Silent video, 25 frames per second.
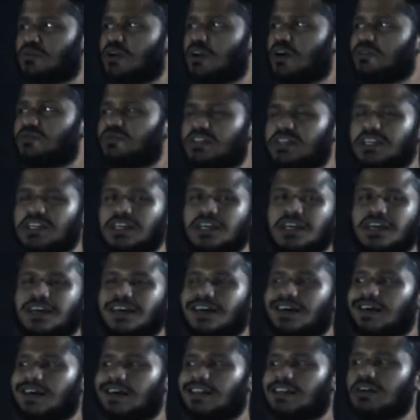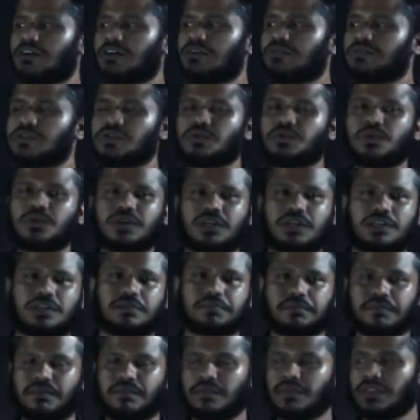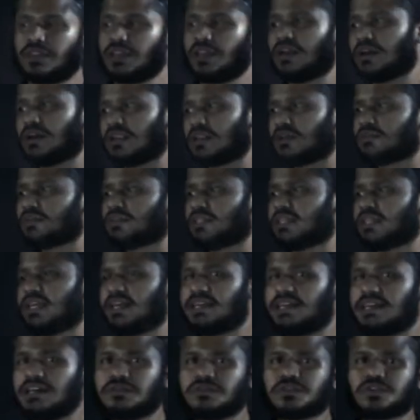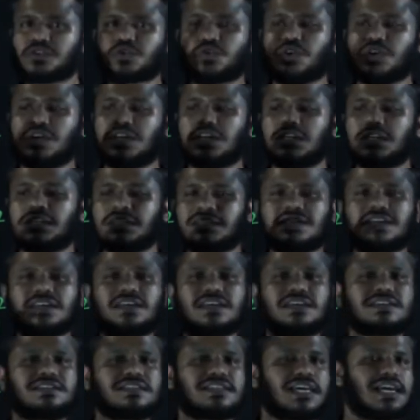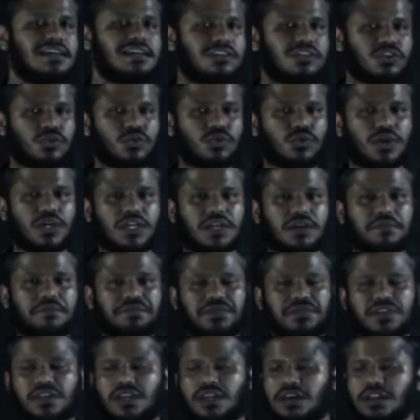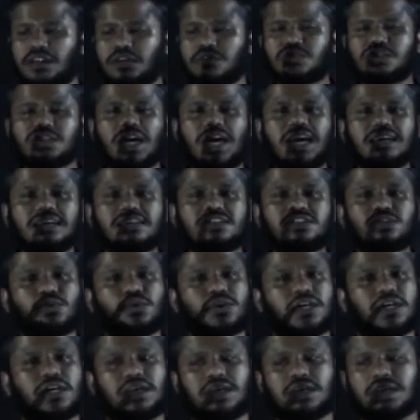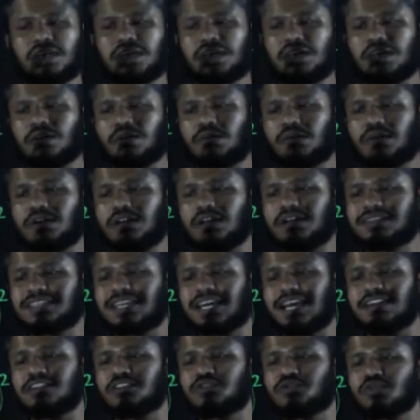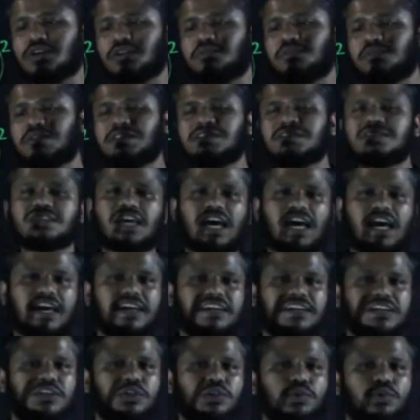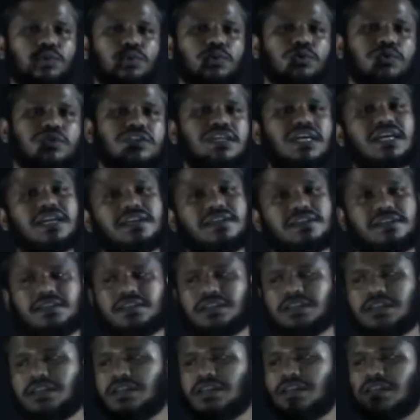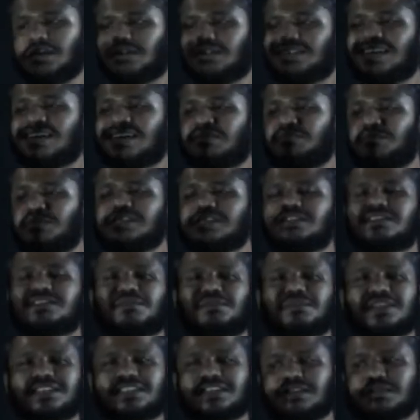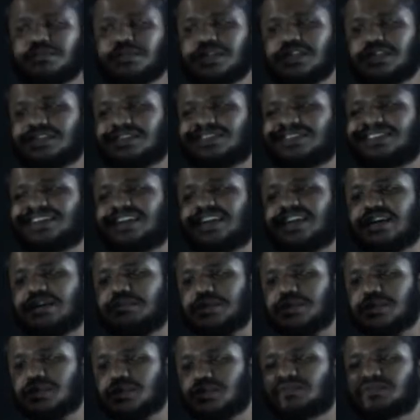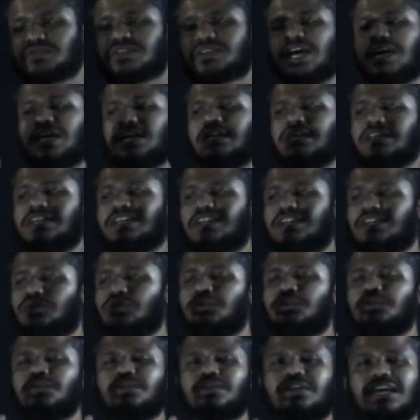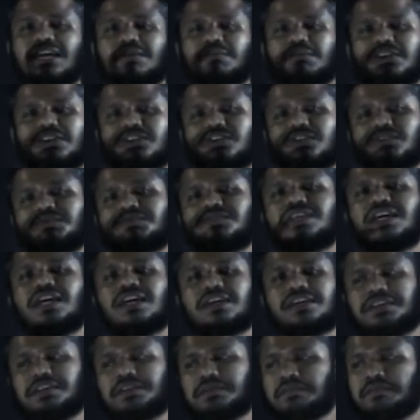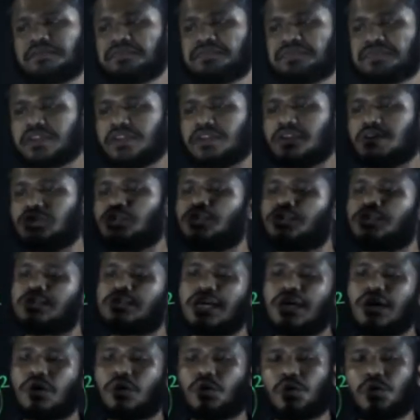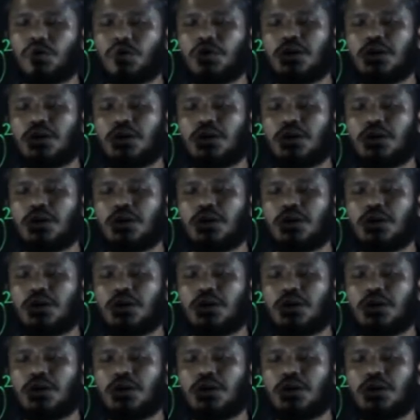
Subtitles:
of the area of square. Now the area of square is side square. Now side square means side into side. That means the measurement, the dimension of side into dimension of side. Now,